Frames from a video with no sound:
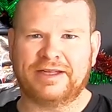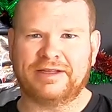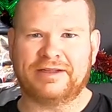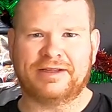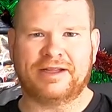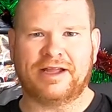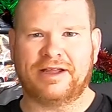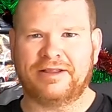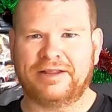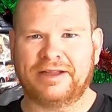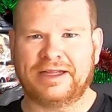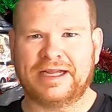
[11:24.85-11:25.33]

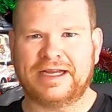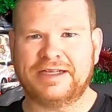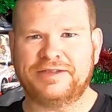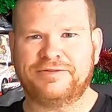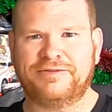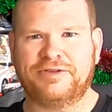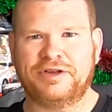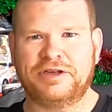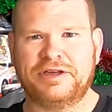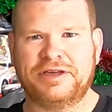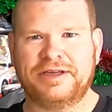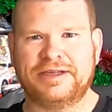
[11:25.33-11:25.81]
like the
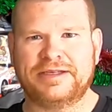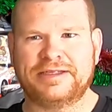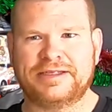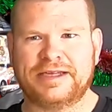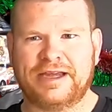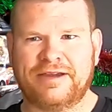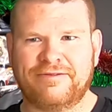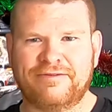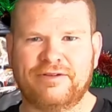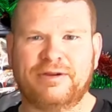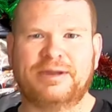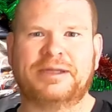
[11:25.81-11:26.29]
last few years,
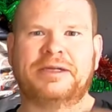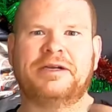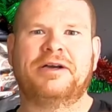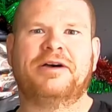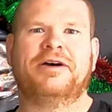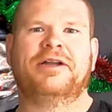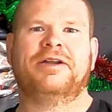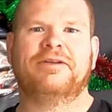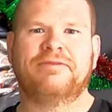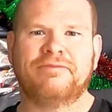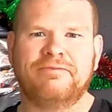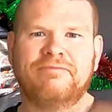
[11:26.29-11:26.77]
everyone
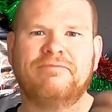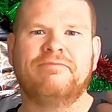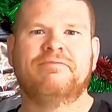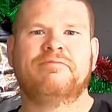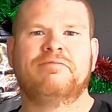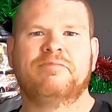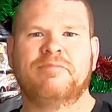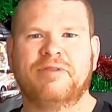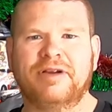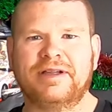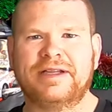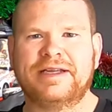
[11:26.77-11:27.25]
kind of
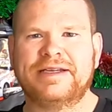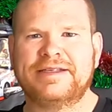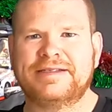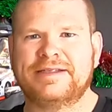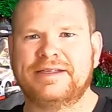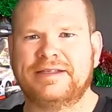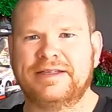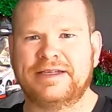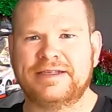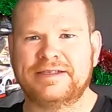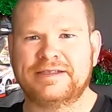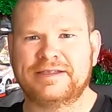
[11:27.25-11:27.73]

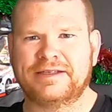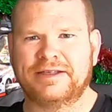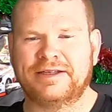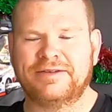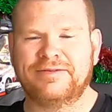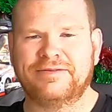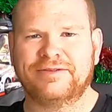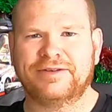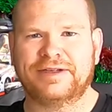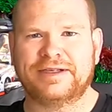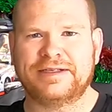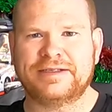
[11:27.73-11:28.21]
releasing these
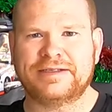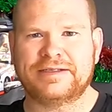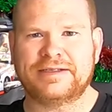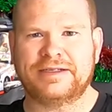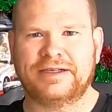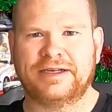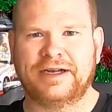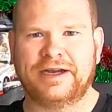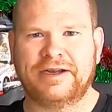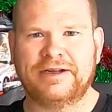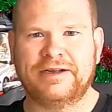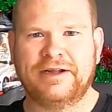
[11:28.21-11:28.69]
liveries,
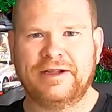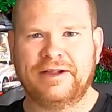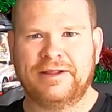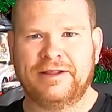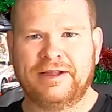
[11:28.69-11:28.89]
you know,